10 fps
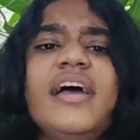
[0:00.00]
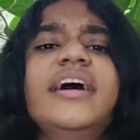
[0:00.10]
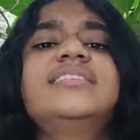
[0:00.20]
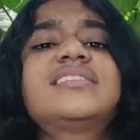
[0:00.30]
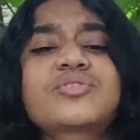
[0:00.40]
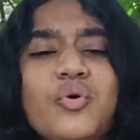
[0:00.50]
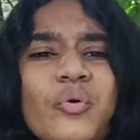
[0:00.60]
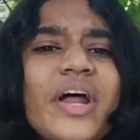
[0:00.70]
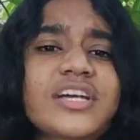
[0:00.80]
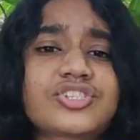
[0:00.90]
and
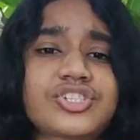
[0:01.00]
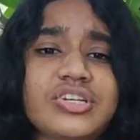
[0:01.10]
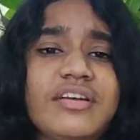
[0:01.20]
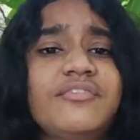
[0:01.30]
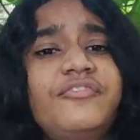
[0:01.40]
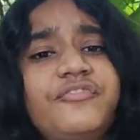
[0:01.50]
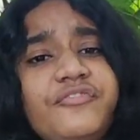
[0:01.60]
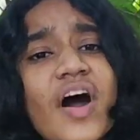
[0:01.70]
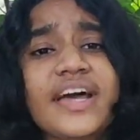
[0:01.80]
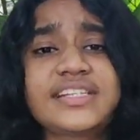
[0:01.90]
scratch and
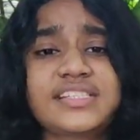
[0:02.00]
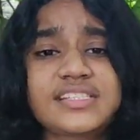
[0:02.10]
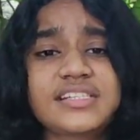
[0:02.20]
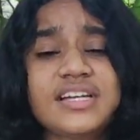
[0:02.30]
fight